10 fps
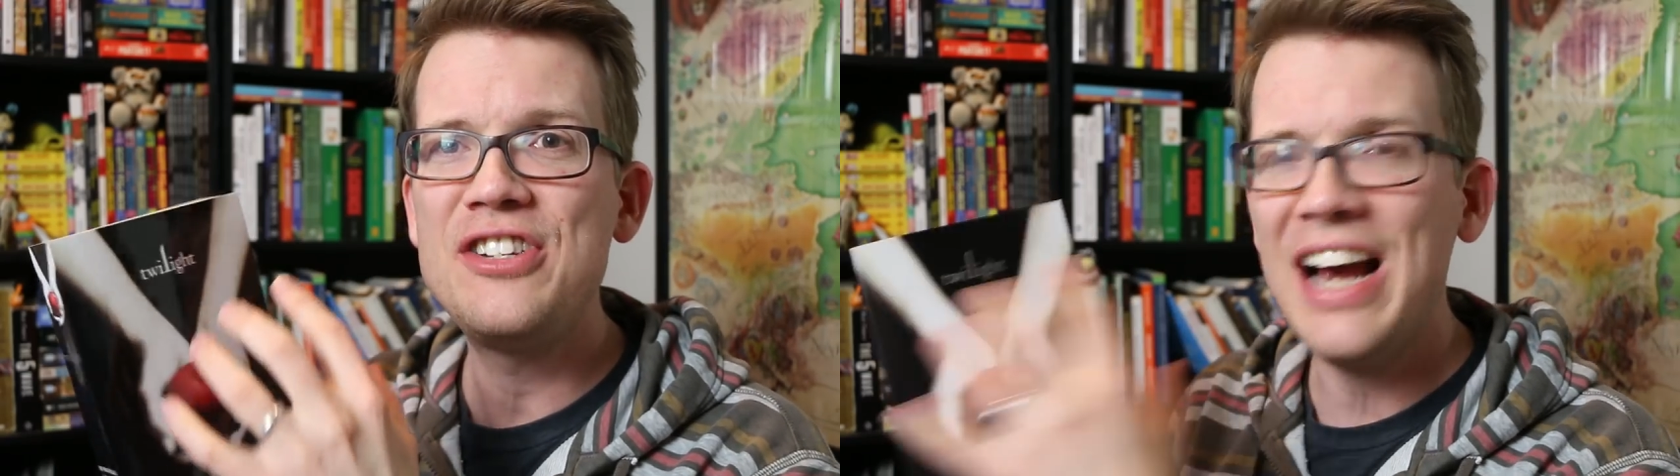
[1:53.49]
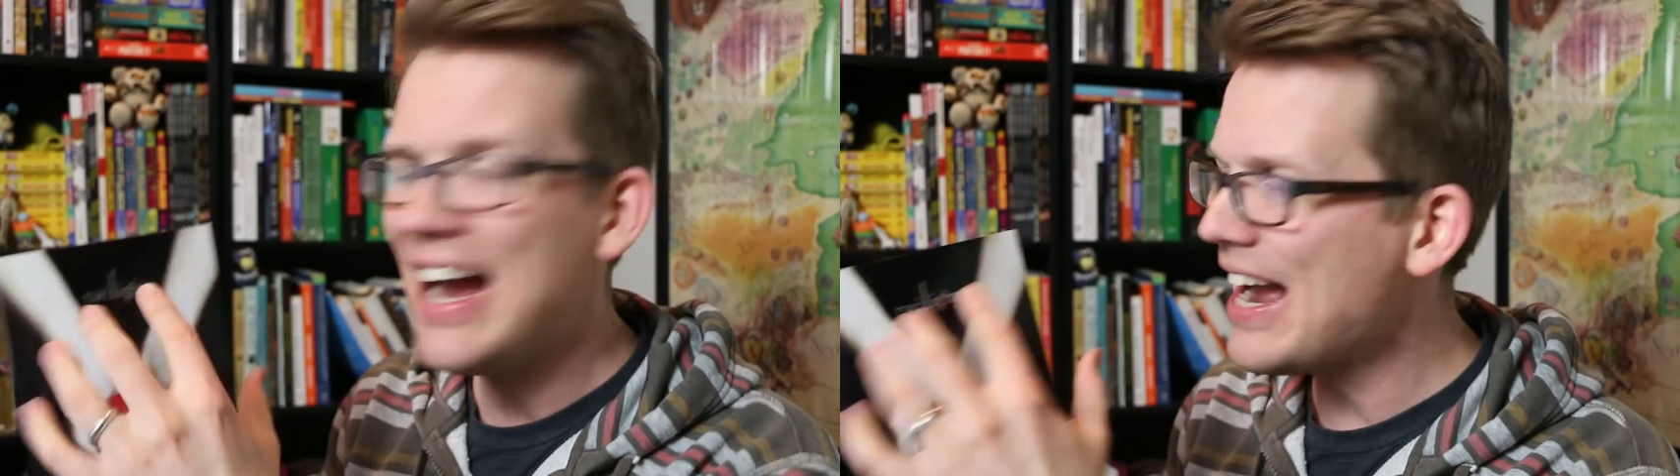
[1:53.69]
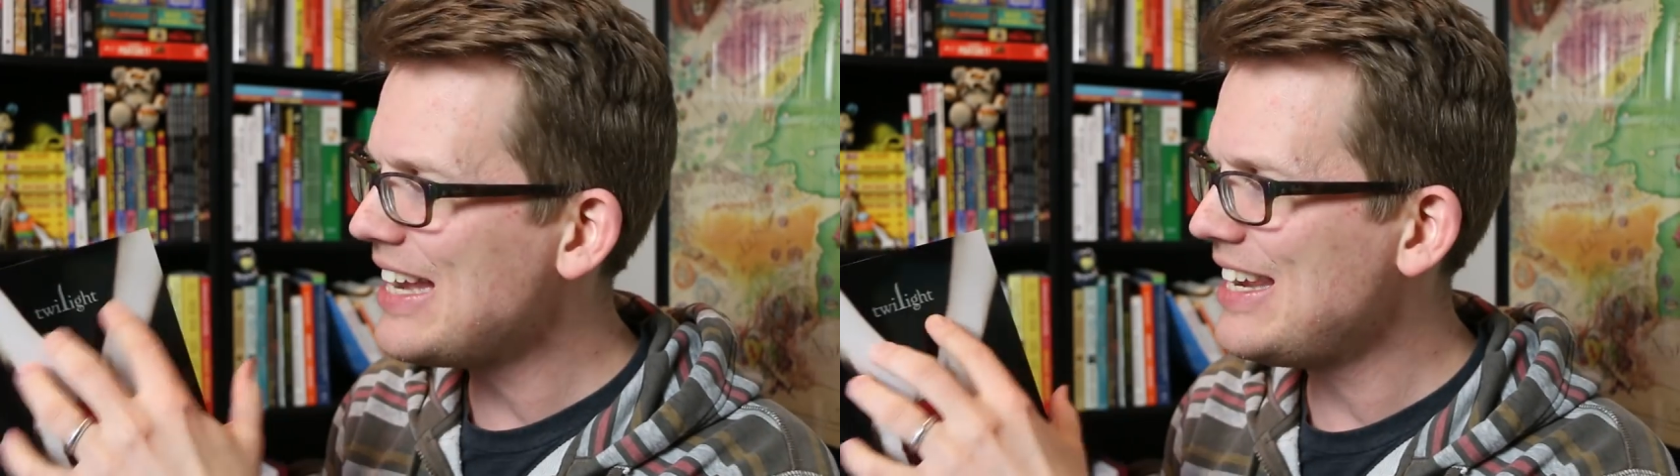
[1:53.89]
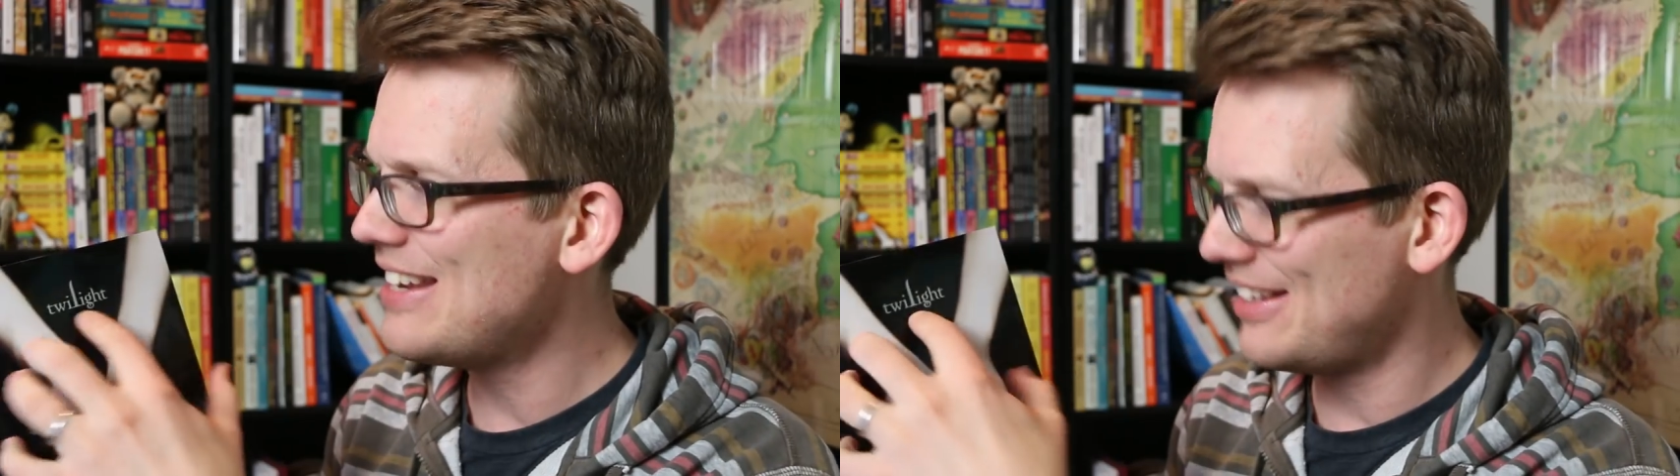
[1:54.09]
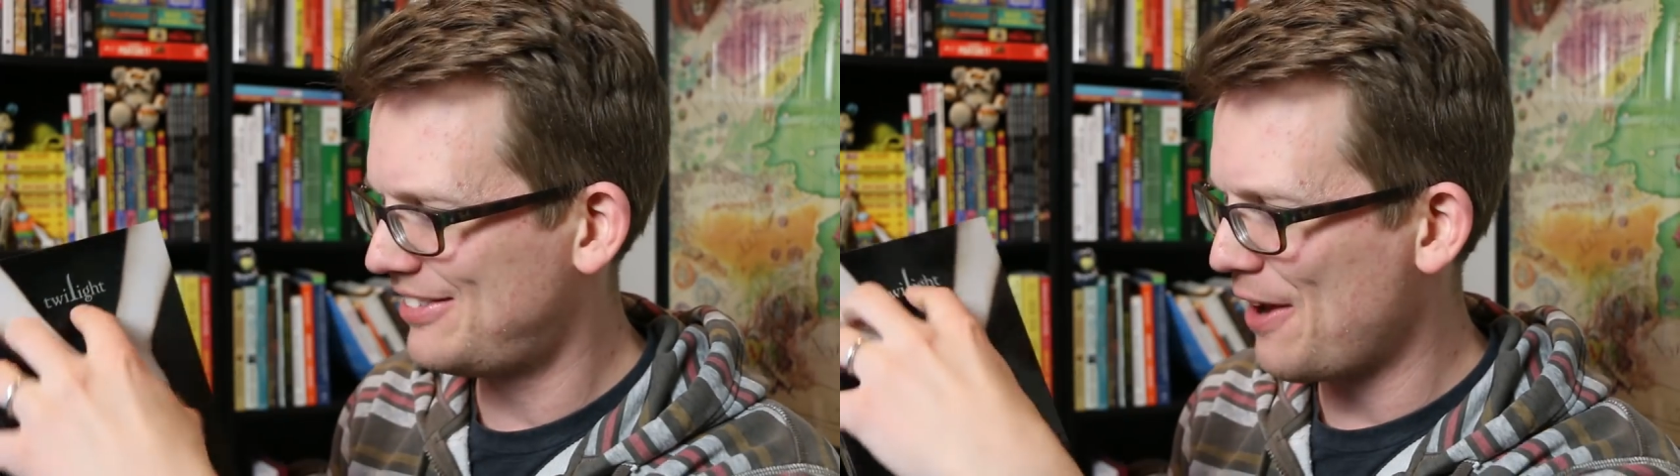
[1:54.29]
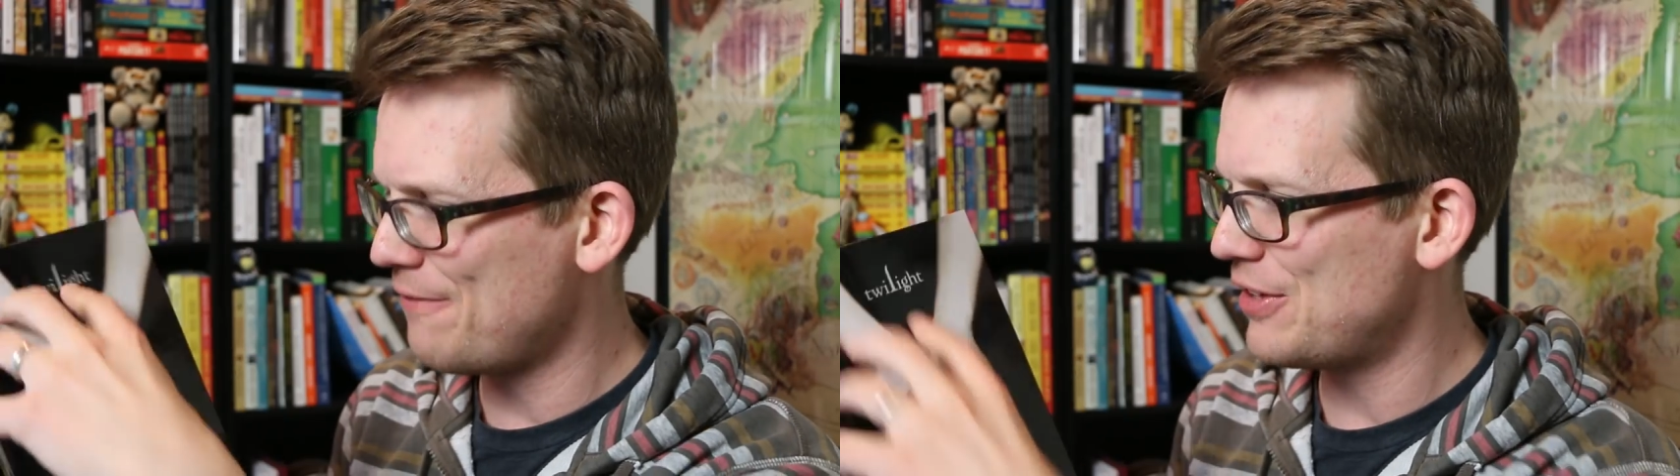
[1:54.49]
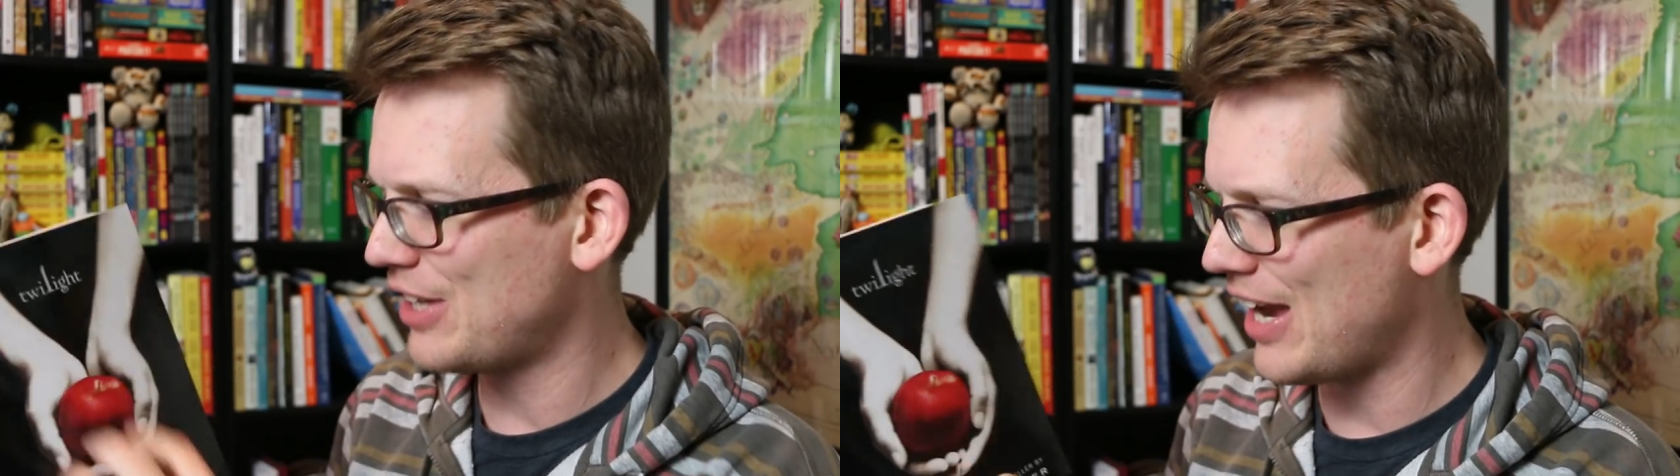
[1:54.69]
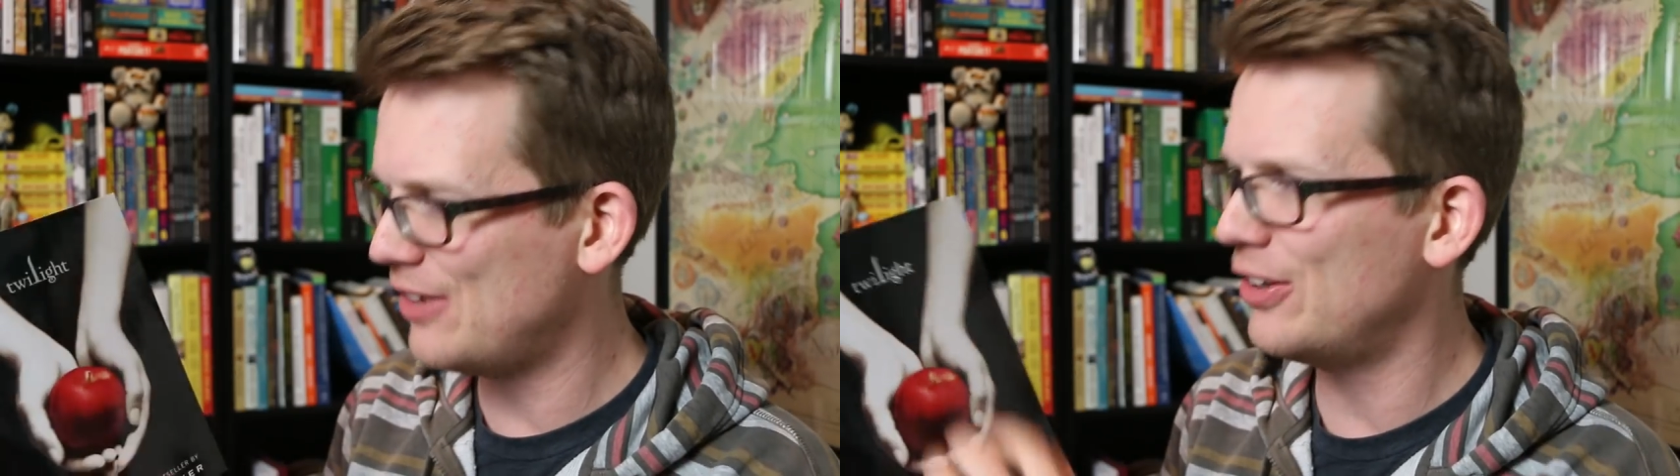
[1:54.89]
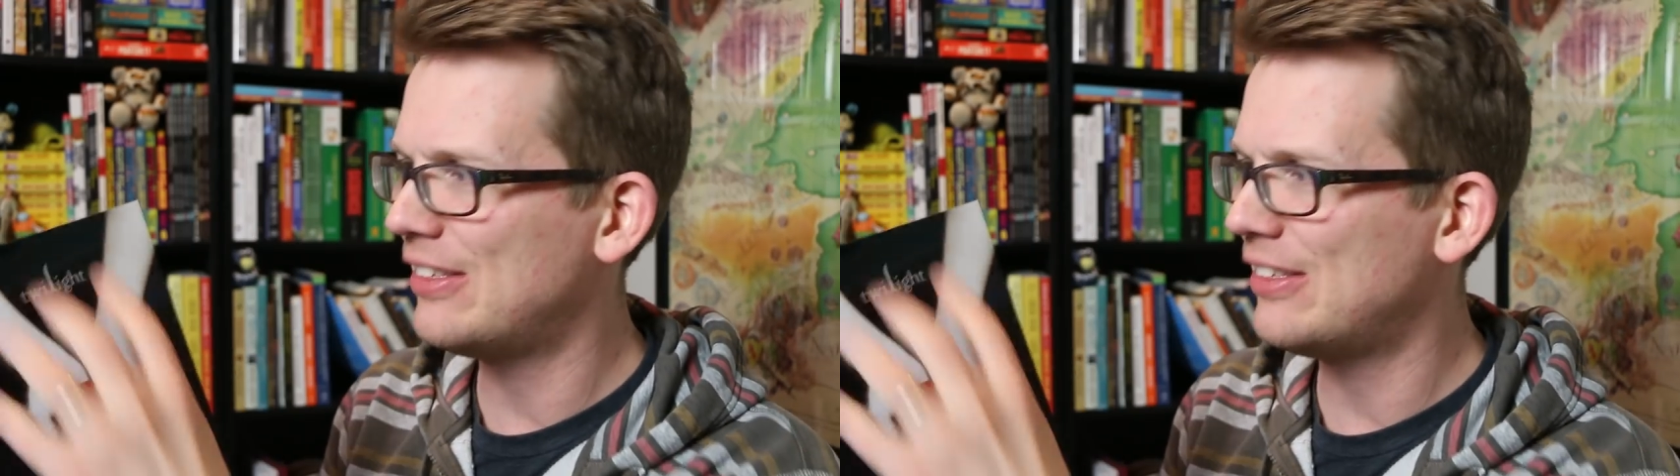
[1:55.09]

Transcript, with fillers: tininess of the title,